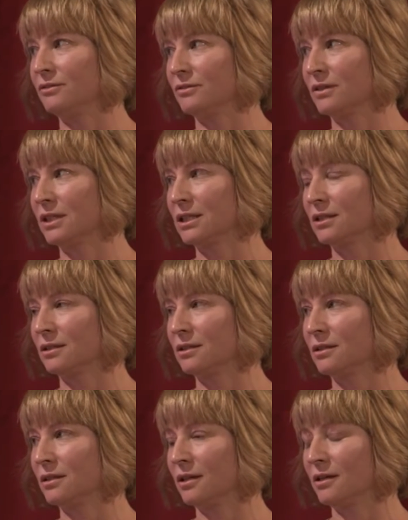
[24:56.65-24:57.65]

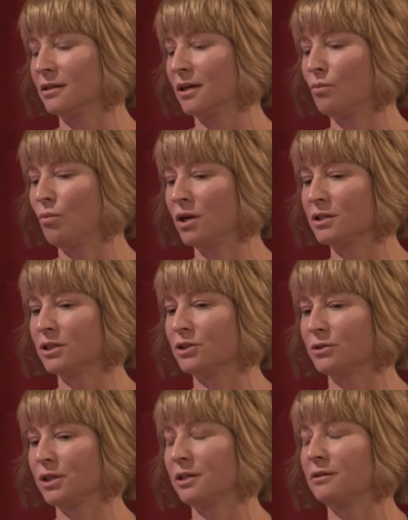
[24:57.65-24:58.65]
And I want to
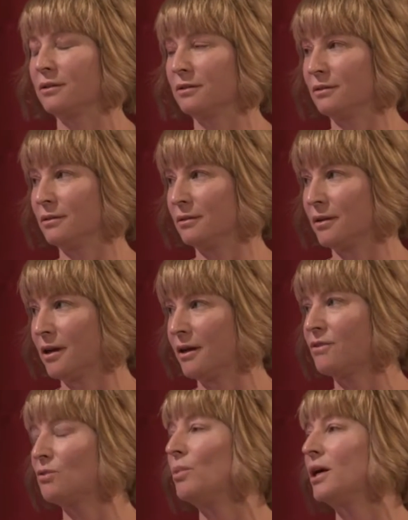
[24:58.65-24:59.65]
treat
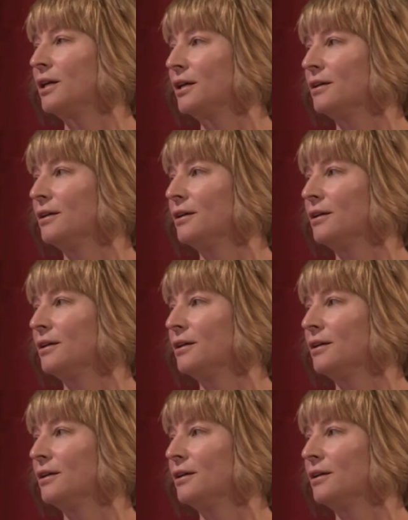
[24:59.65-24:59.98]
everybody